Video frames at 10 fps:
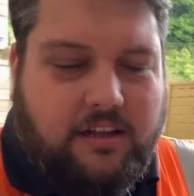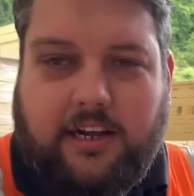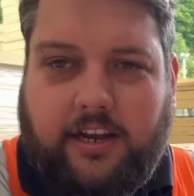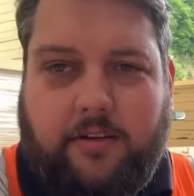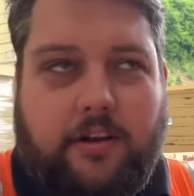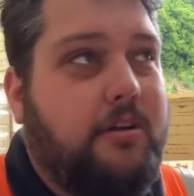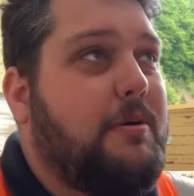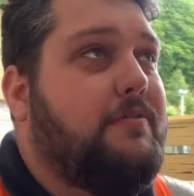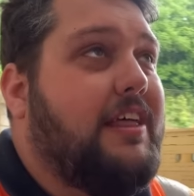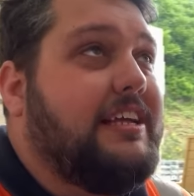I don't know
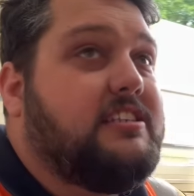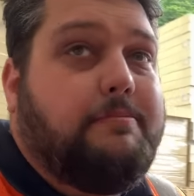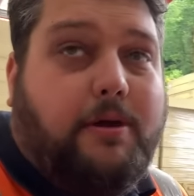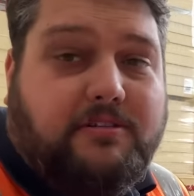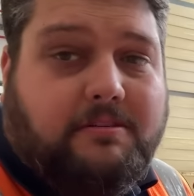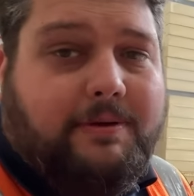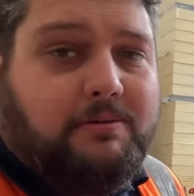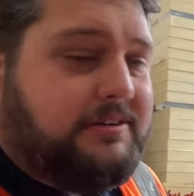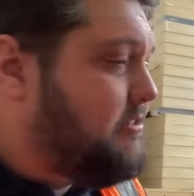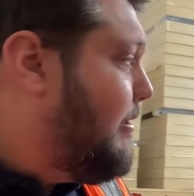whether that's supposed to be
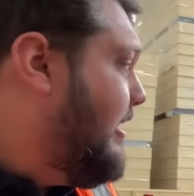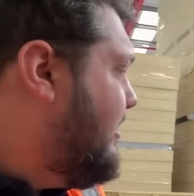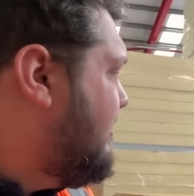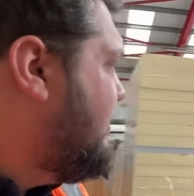on display,